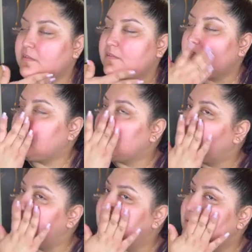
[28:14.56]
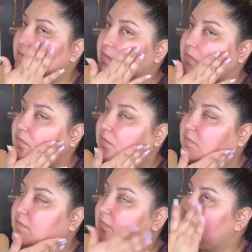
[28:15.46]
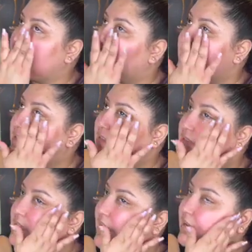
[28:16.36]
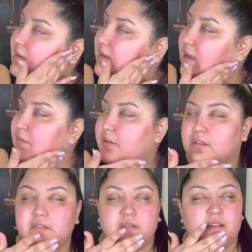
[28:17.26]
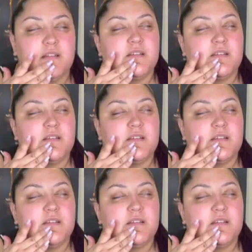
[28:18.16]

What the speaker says: There you go. That's exactly how we do it.